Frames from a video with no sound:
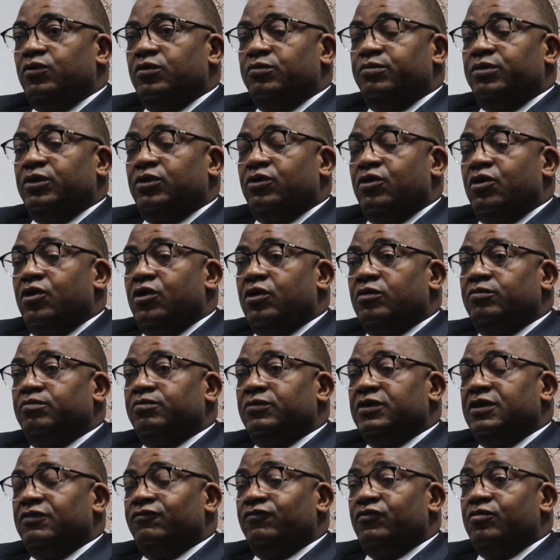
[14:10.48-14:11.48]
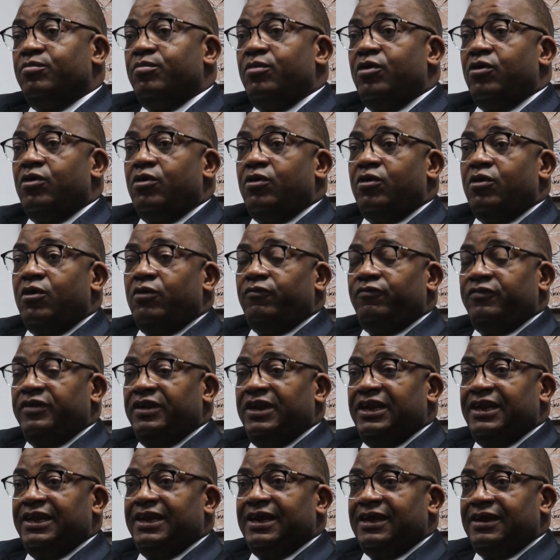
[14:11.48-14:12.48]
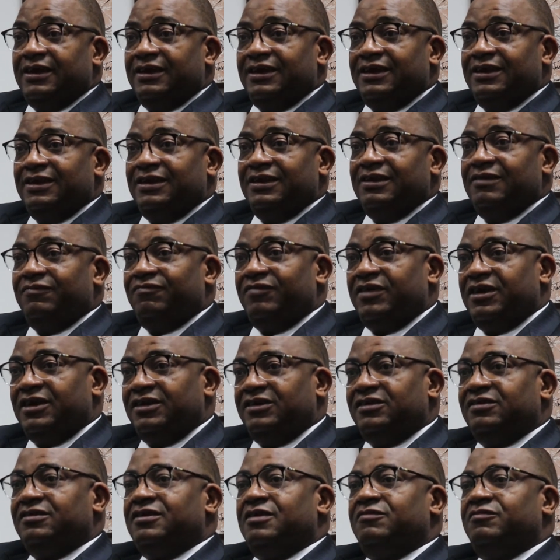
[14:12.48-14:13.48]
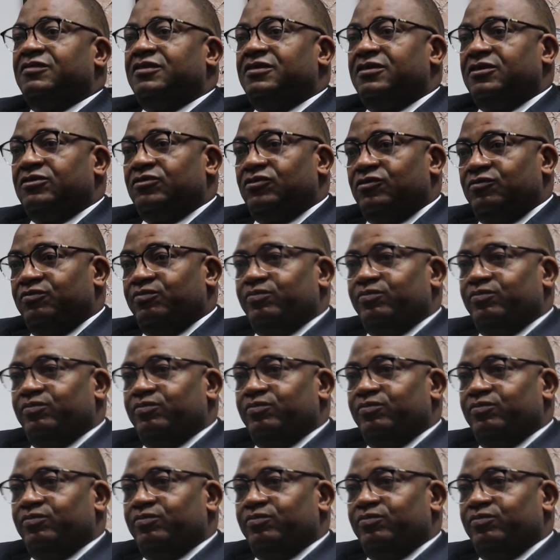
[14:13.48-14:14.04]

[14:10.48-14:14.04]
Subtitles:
will become even more of a leader in the financial service sector.